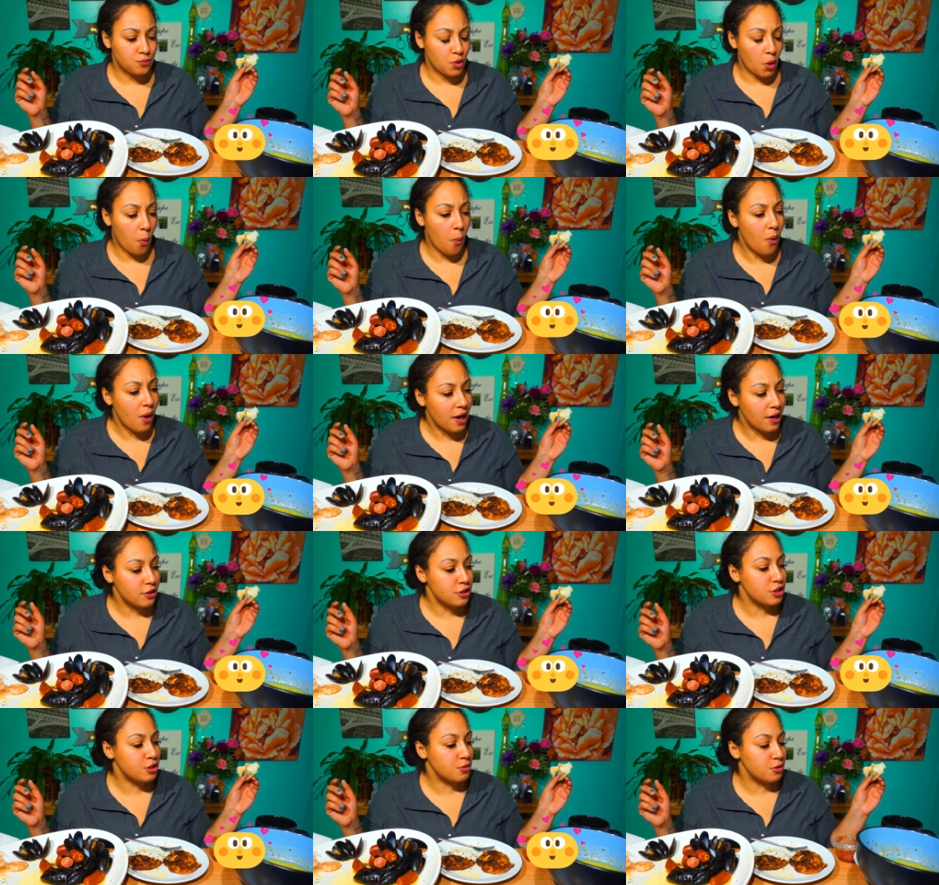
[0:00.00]
What
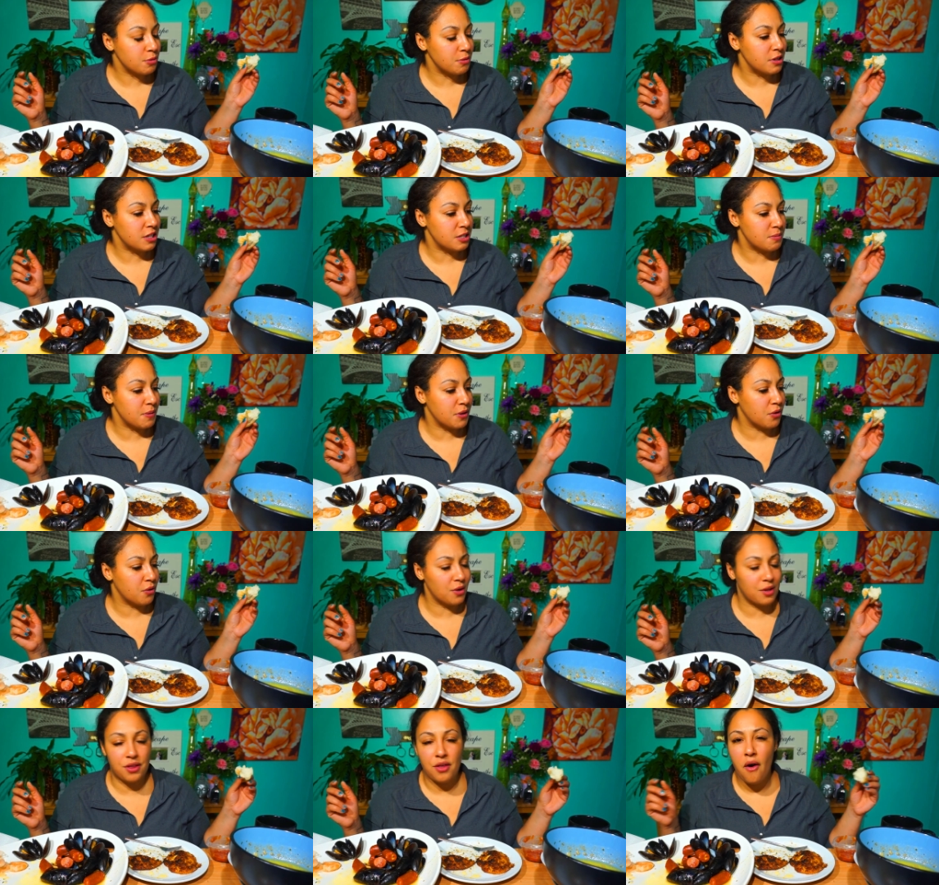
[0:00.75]
else would this be
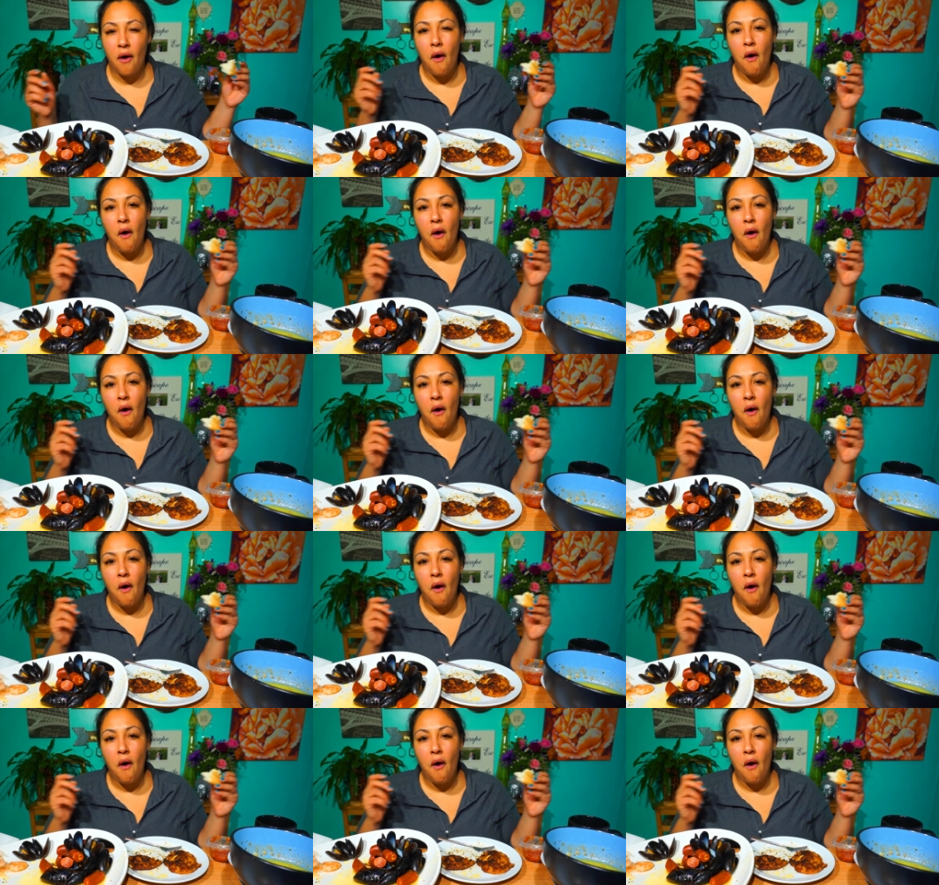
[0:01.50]
good with?